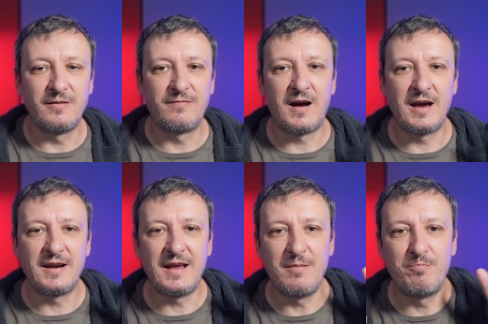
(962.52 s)

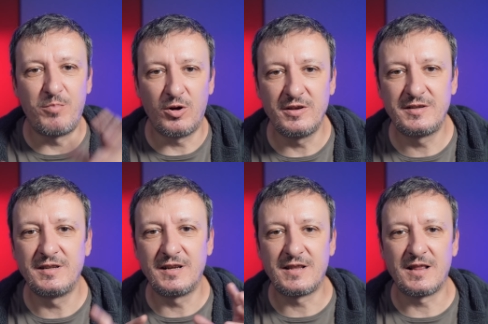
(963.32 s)
define a
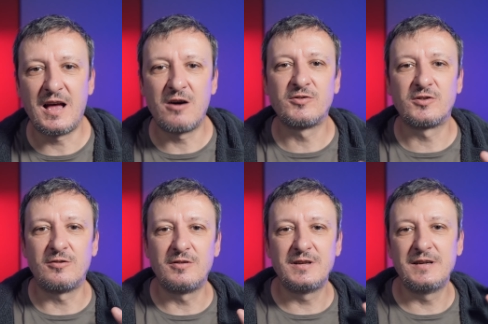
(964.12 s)
policy that allows
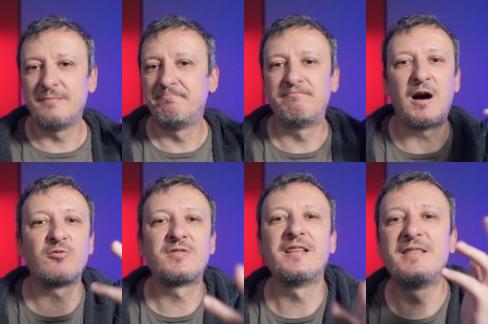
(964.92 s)
only
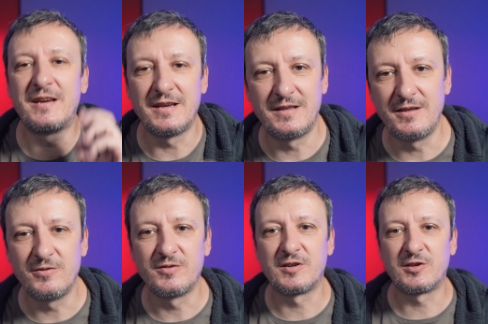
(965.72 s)
authenticated
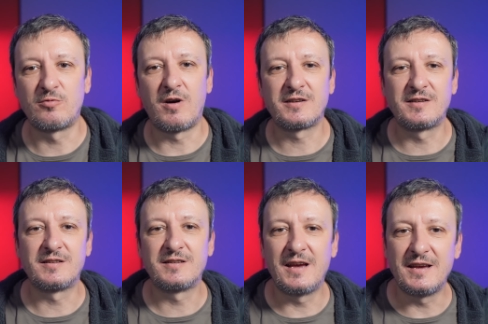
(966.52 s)
users to
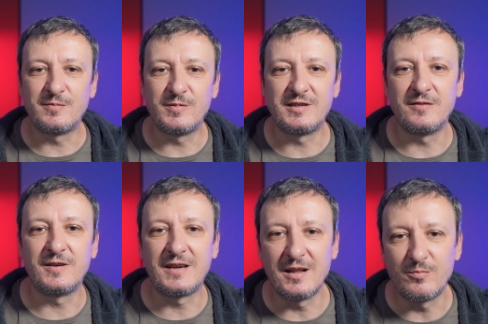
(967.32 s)
access a
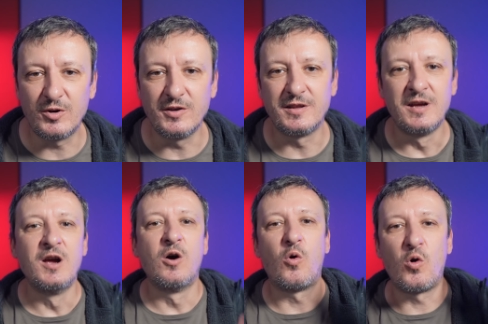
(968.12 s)
specific endpoint,
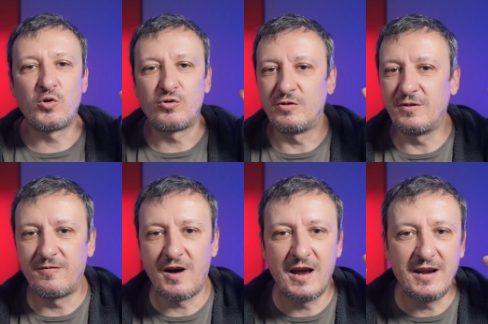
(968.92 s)
or to
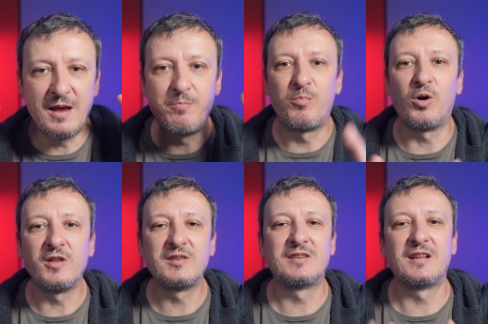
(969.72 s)
define a
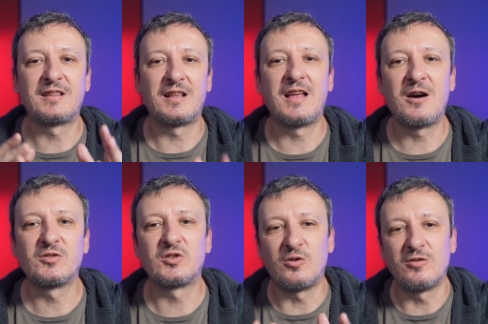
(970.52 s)
policy that
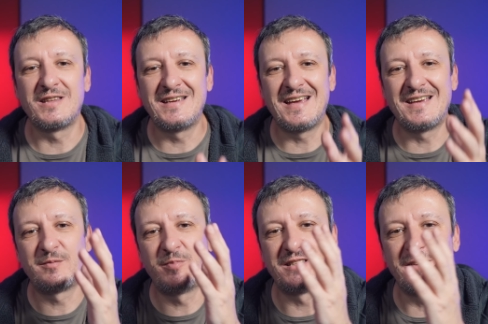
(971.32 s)
allows only a
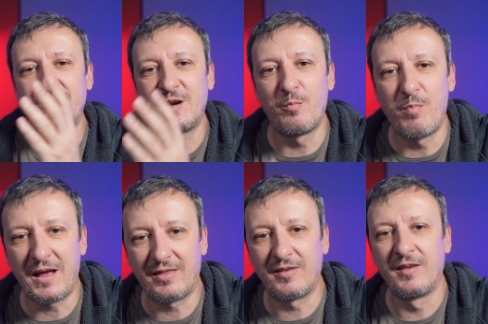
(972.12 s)
specific
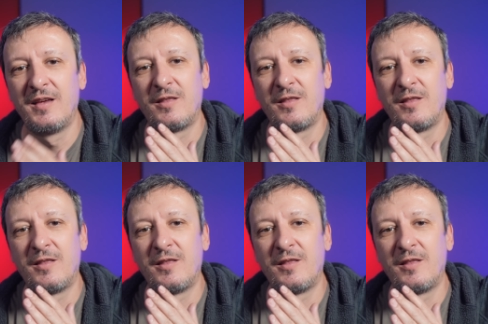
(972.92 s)
path